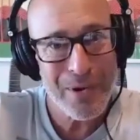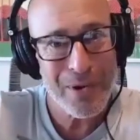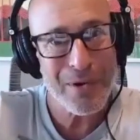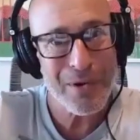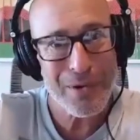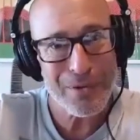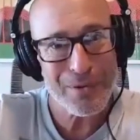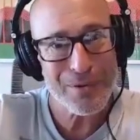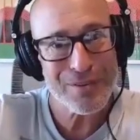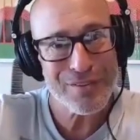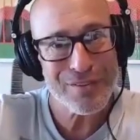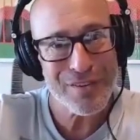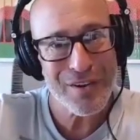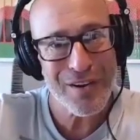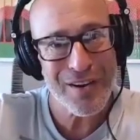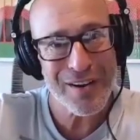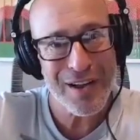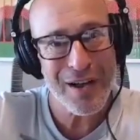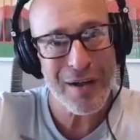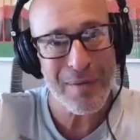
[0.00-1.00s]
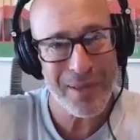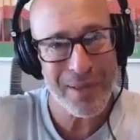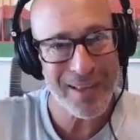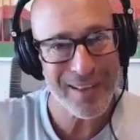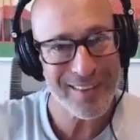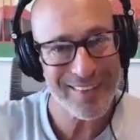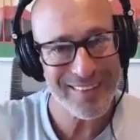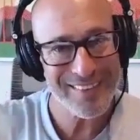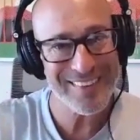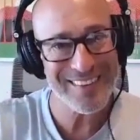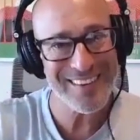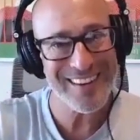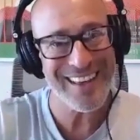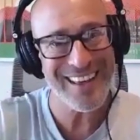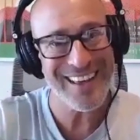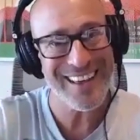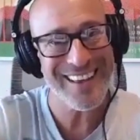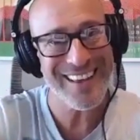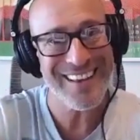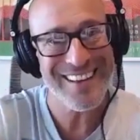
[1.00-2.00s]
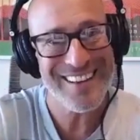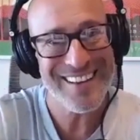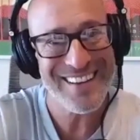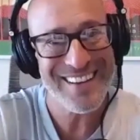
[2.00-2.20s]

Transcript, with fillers: miracles are coming today?